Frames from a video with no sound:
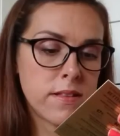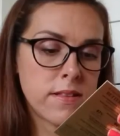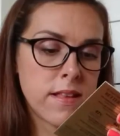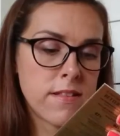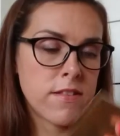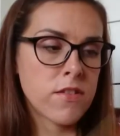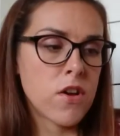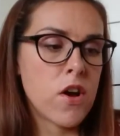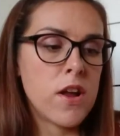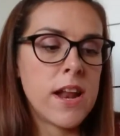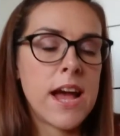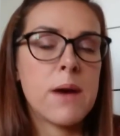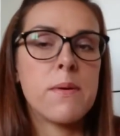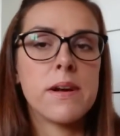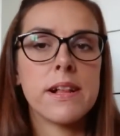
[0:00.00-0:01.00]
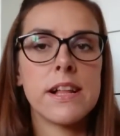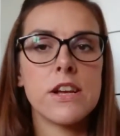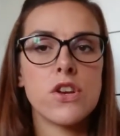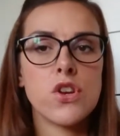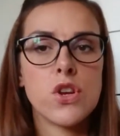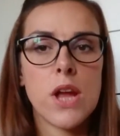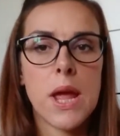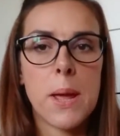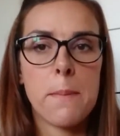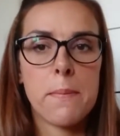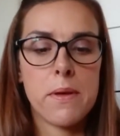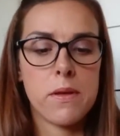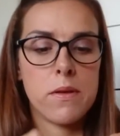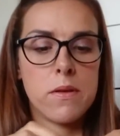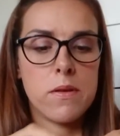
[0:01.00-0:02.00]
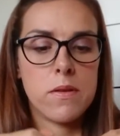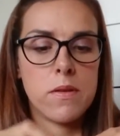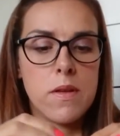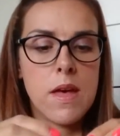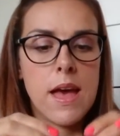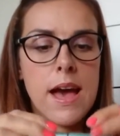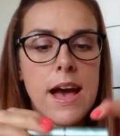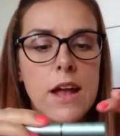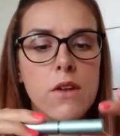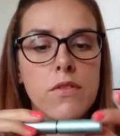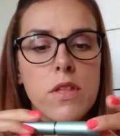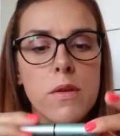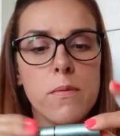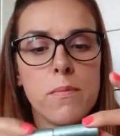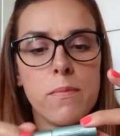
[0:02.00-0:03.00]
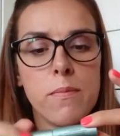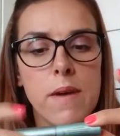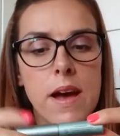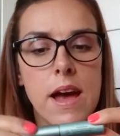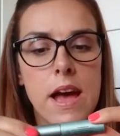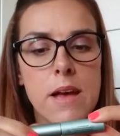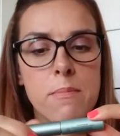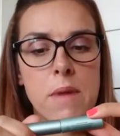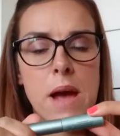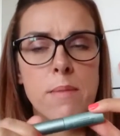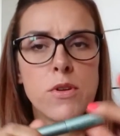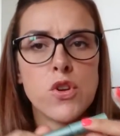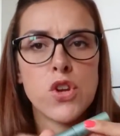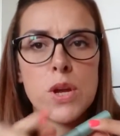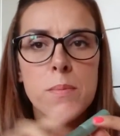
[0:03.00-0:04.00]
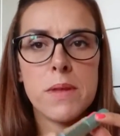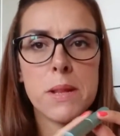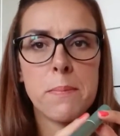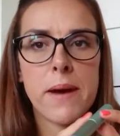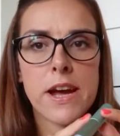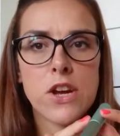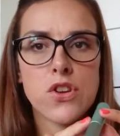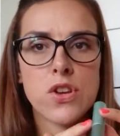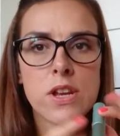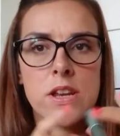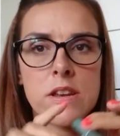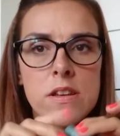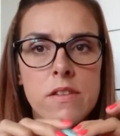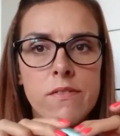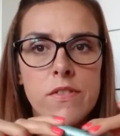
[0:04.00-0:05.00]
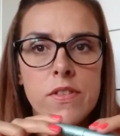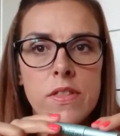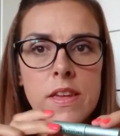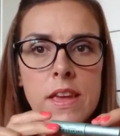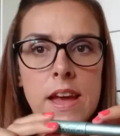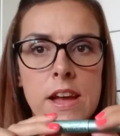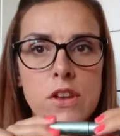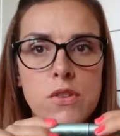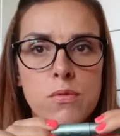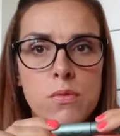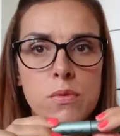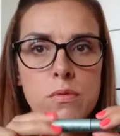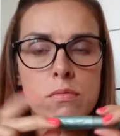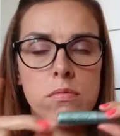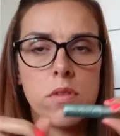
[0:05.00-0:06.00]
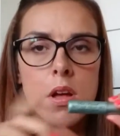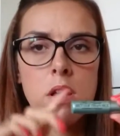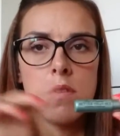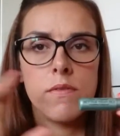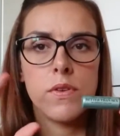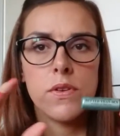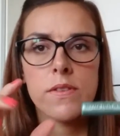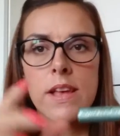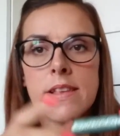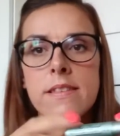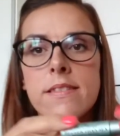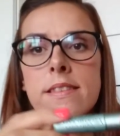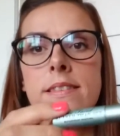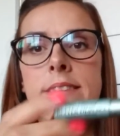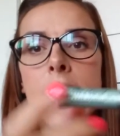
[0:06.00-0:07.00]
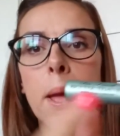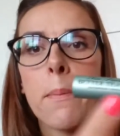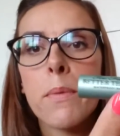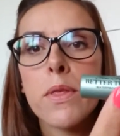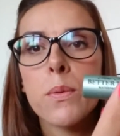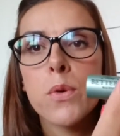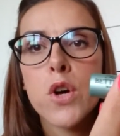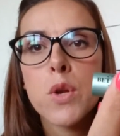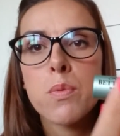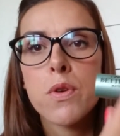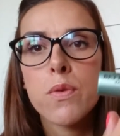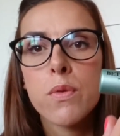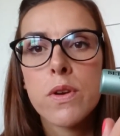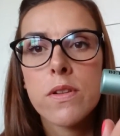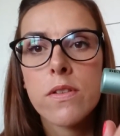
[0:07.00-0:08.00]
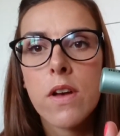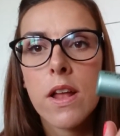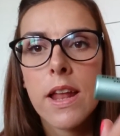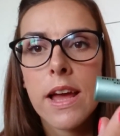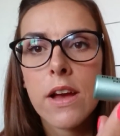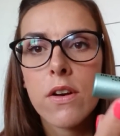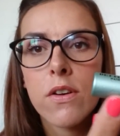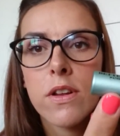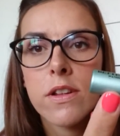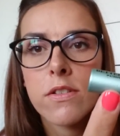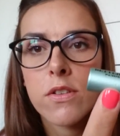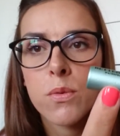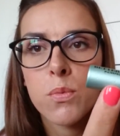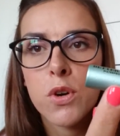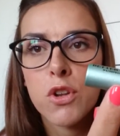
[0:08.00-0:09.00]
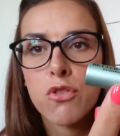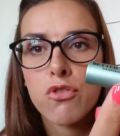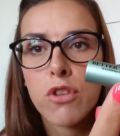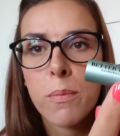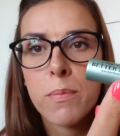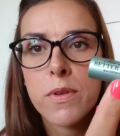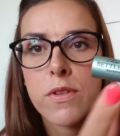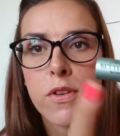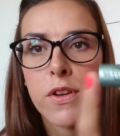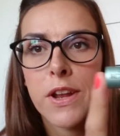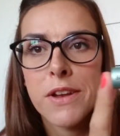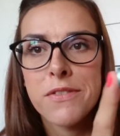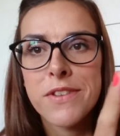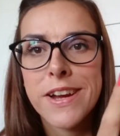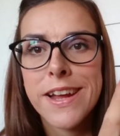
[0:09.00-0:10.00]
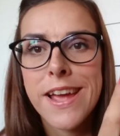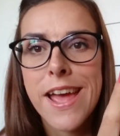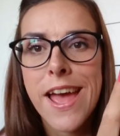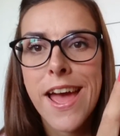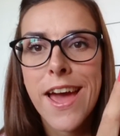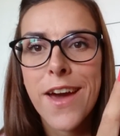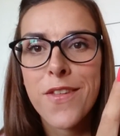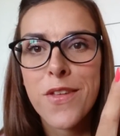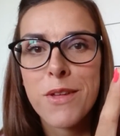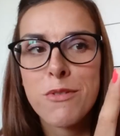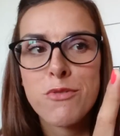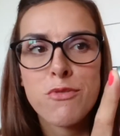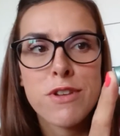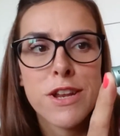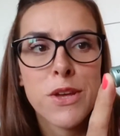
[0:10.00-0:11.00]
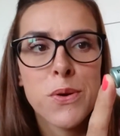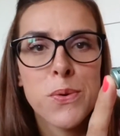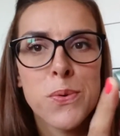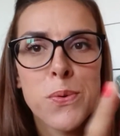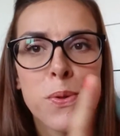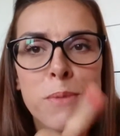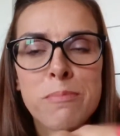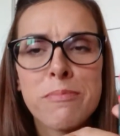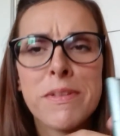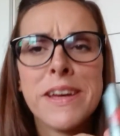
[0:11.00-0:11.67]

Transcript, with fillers: It says it's got an hourglass shape. I love the, I'm assuming the packaging for the actual full size is the same, but the waterproof one has got like a little water droplets all over it. I thought that was really cool.